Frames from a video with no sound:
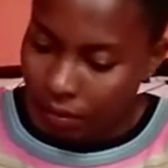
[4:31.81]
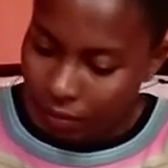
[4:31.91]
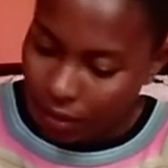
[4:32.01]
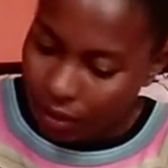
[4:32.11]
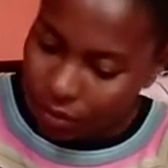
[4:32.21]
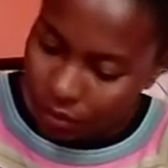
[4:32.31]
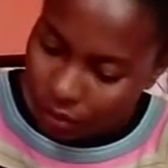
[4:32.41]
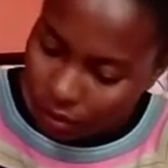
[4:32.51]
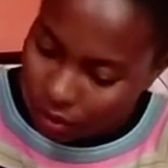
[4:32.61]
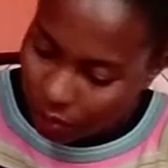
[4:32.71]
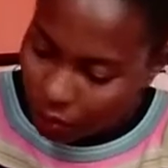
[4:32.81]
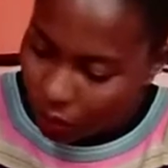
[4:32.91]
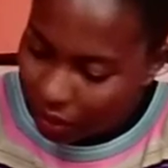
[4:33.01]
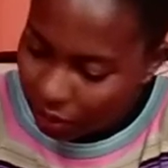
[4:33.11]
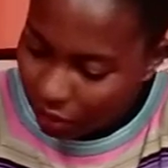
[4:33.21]
Then just keep
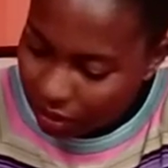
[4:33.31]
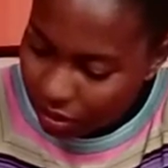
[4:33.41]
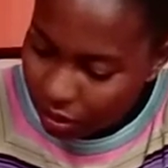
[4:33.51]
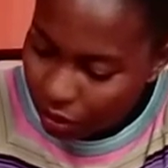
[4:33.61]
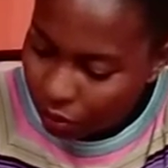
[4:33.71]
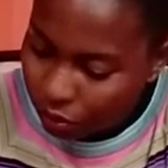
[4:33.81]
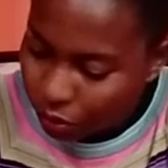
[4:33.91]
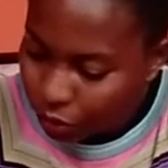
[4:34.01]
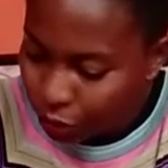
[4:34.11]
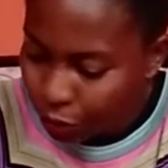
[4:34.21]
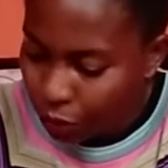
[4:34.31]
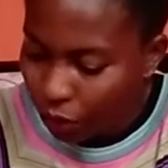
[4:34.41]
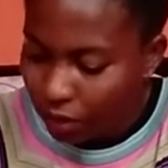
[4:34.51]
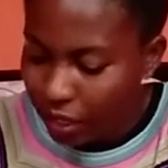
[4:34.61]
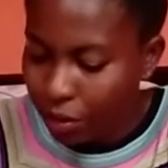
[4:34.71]
going until you're
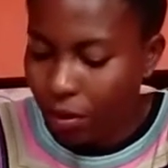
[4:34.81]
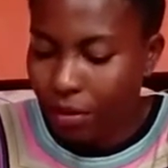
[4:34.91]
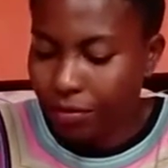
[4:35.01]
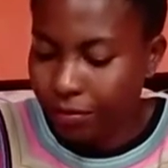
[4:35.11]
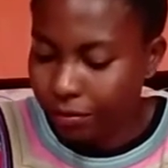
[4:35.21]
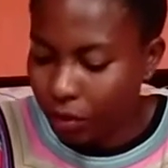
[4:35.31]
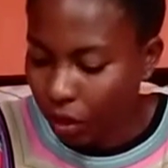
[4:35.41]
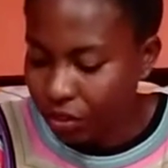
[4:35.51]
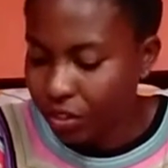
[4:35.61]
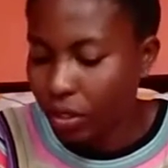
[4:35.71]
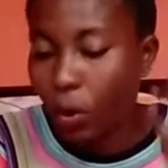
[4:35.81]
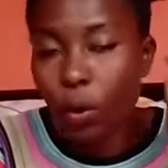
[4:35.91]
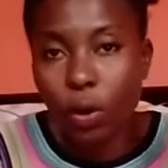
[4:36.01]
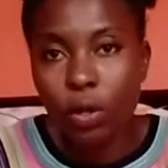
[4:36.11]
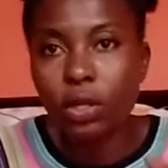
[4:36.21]
sure that you have touched
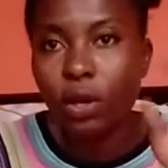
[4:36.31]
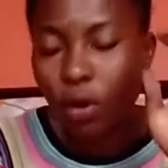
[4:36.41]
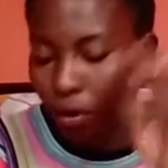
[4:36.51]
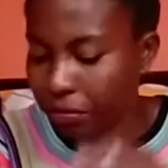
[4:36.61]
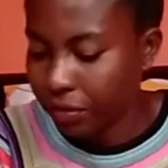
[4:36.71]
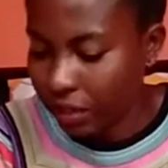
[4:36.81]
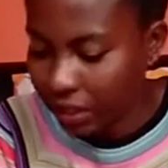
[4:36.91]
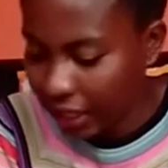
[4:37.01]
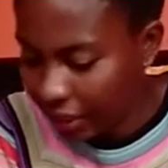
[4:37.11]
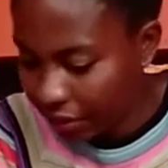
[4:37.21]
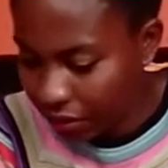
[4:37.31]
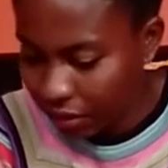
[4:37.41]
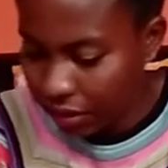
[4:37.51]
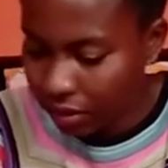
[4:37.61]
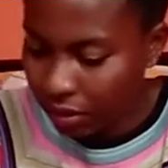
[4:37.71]
all of the
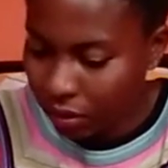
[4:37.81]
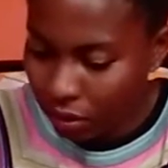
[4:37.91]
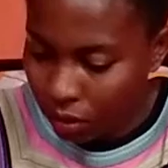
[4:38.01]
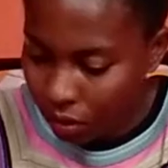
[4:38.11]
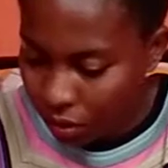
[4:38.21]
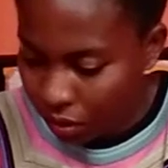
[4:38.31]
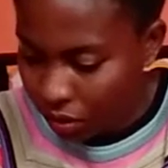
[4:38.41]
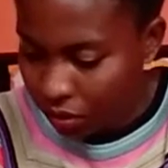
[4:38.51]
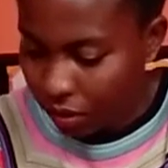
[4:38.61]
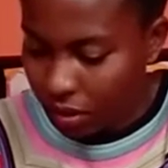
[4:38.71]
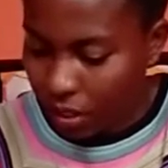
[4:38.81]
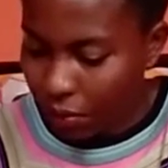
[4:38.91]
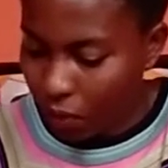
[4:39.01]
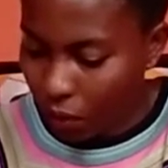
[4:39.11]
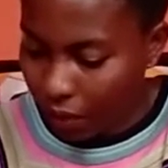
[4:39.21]
nails. Just
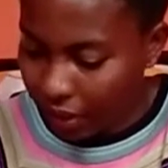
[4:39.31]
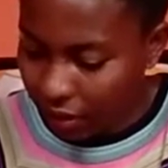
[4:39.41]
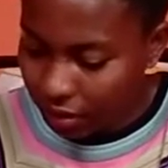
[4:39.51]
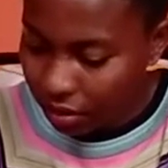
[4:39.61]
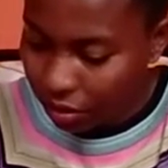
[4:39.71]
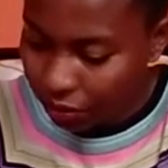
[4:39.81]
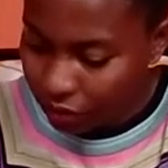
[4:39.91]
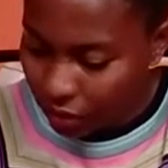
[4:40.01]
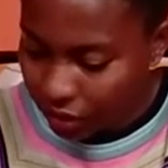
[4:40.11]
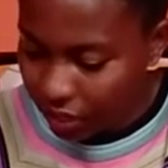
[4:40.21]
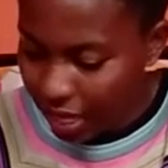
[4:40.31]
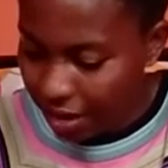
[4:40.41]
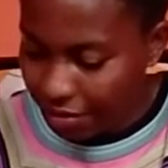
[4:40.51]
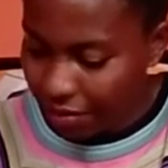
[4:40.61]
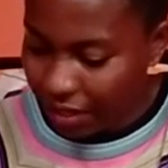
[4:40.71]
keep going until you've touched
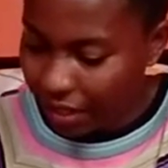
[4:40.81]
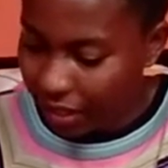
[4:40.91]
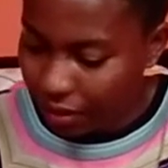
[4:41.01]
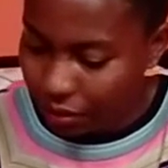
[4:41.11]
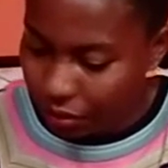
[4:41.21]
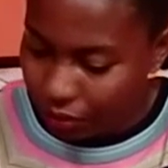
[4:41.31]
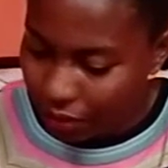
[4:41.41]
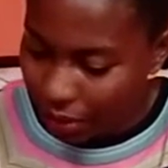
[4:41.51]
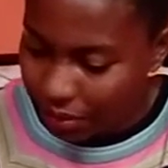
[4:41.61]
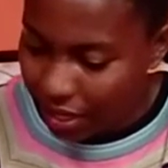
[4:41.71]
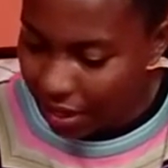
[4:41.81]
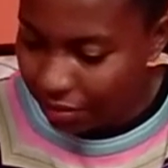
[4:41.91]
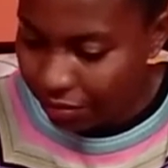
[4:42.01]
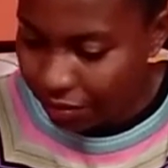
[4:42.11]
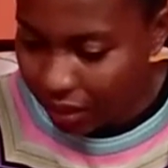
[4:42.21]
every nail, you've wrapped
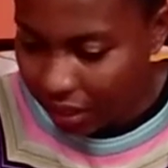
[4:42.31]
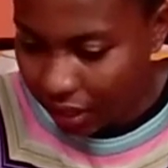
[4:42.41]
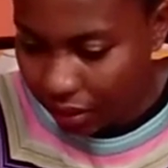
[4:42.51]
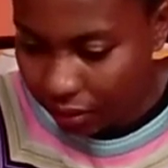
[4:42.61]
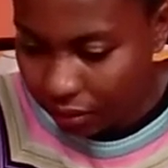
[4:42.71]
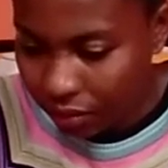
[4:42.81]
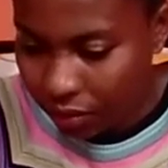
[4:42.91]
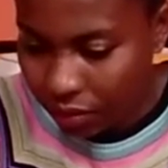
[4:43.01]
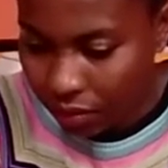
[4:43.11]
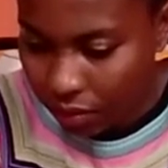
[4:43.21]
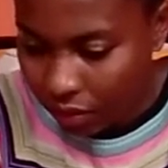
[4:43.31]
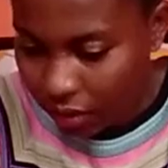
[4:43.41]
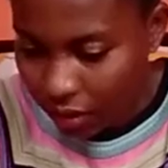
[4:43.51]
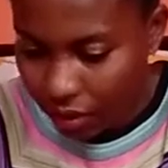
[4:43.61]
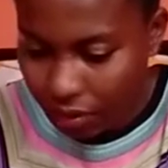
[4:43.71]
every nail
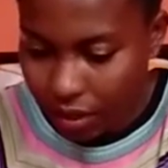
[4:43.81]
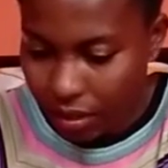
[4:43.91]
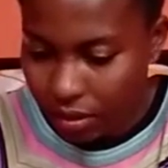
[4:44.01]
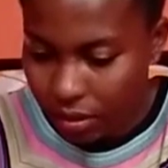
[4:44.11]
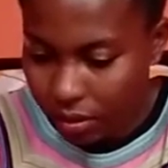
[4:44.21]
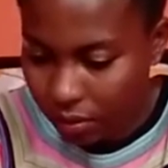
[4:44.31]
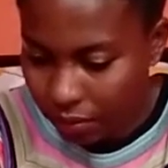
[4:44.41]
there is.